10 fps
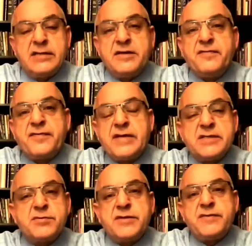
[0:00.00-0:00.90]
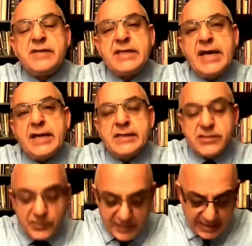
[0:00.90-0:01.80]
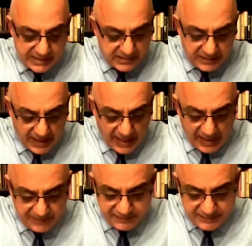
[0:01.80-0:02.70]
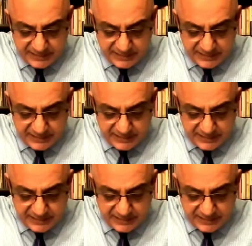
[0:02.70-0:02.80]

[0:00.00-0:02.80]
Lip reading: difference between that and Zoroastrian? I have,